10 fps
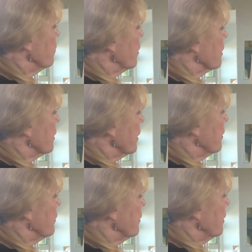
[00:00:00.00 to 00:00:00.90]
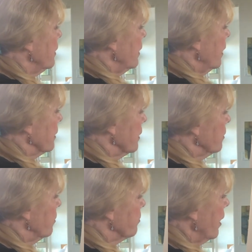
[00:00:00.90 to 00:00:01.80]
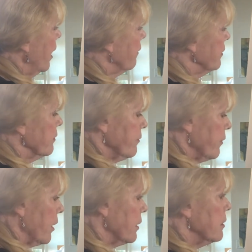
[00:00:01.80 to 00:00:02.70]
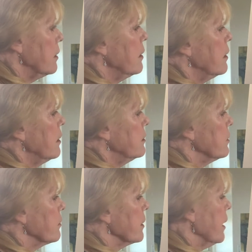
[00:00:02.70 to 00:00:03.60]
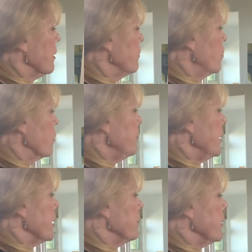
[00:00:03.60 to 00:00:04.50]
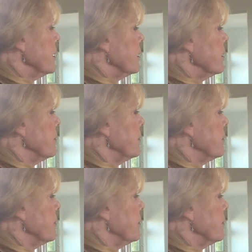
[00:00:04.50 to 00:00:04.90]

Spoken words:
Well, it is. And I hope we're having fun. So I'm going to add more pigment.